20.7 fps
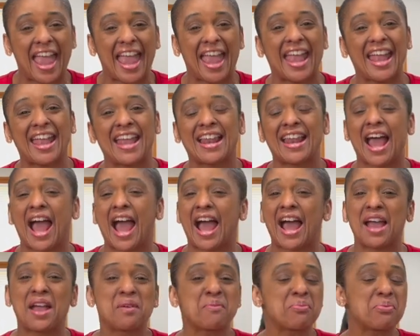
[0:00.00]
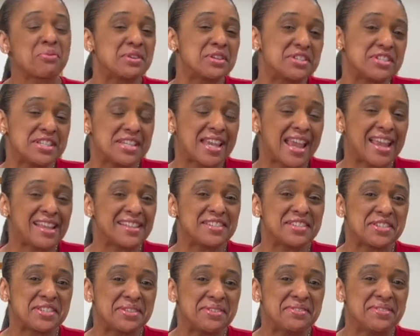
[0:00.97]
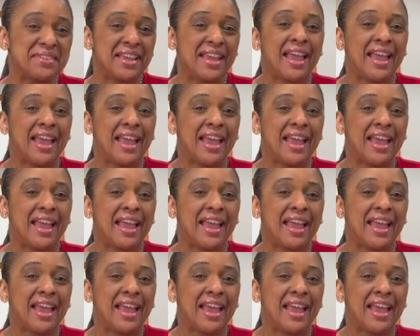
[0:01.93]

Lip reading: and I appreciate you.